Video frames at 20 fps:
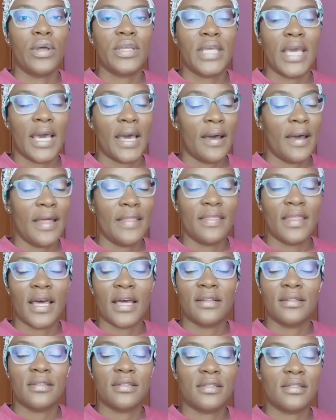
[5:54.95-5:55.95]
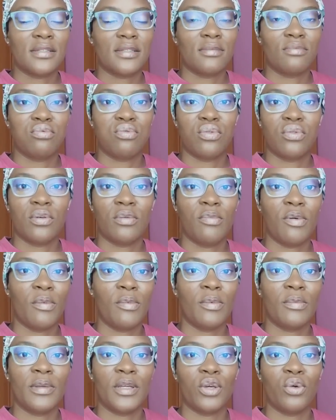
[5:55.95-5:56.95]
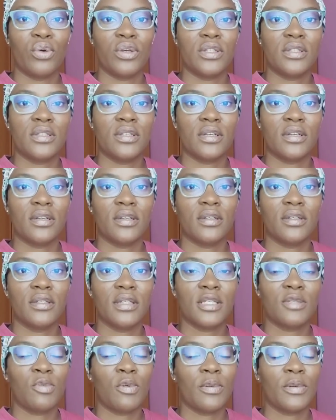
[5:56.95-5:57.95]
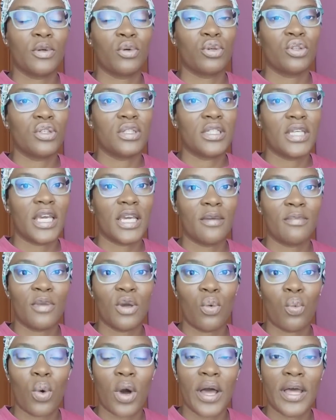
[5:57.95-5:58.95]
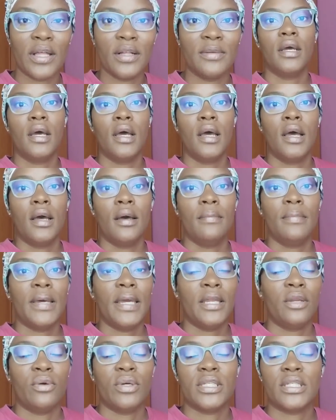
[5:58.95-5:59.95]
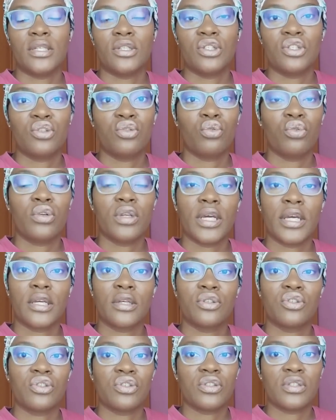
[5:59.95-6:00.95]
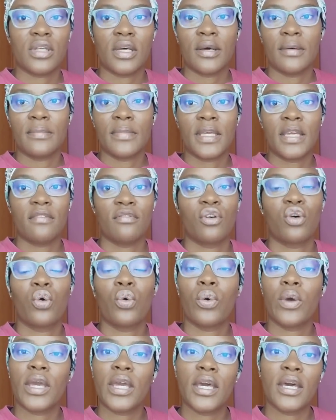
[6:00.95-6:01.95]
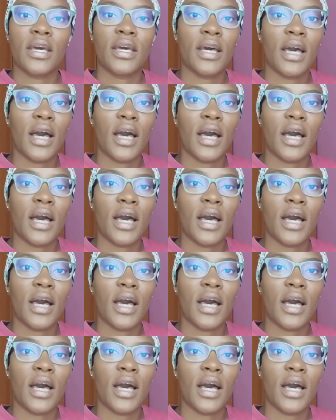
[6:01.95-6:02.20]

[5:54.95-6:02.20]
yeah, and that's probably going to take me a while. But anyways, I just thought I could just give a quick